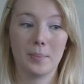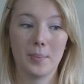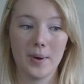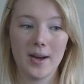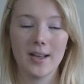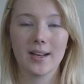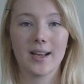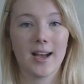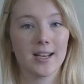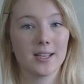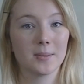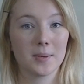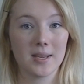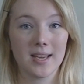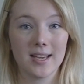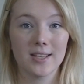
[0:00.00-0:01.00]
But
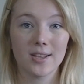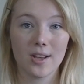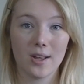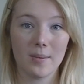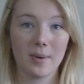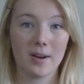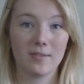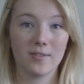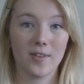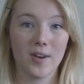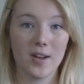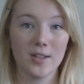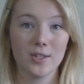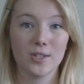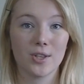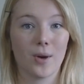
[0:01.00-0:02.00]
cosplay is all about
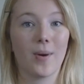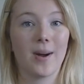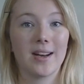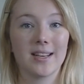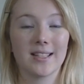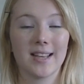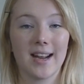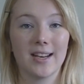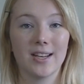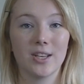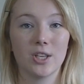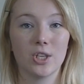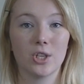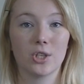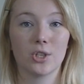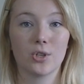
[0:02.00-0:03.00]
fun, so I decided
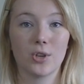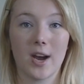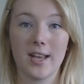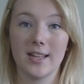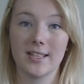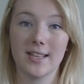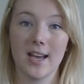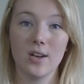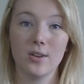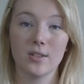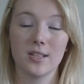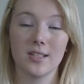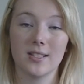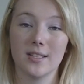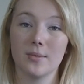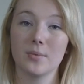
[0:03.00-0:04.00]
to just try this out
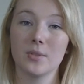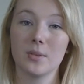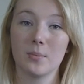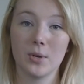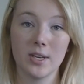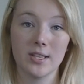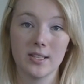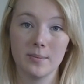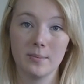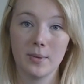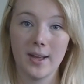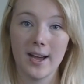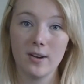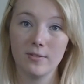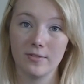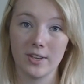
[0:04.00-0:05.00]
since it was a pretty simple
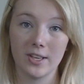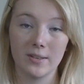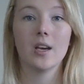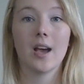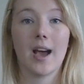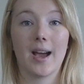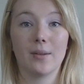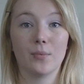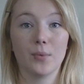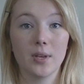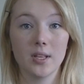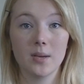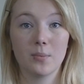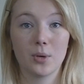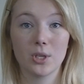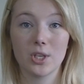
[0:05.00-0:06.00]
outfit. I'd
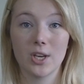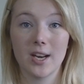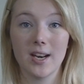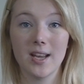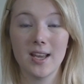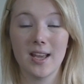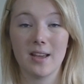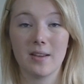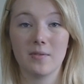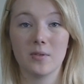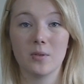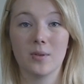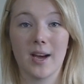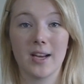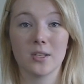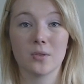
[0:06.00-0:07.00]
really appreciate it if
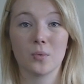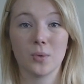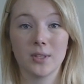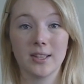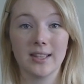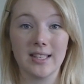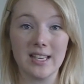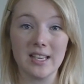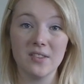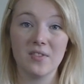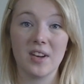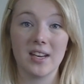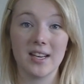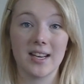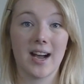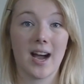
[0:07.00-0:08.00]
you guys wouldn't leave
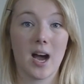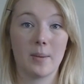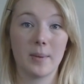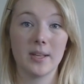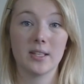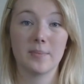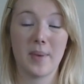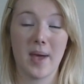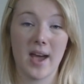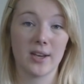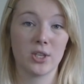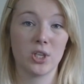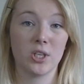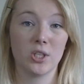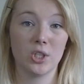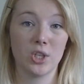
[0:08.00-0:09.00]
any comments
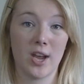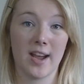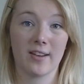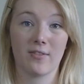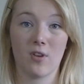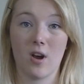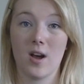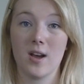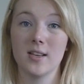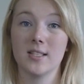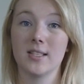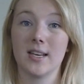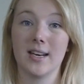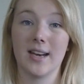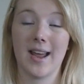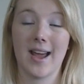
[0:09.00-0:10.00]
bashing Jack
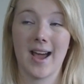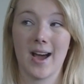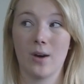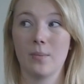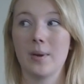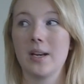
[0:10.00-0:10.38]
Frost and how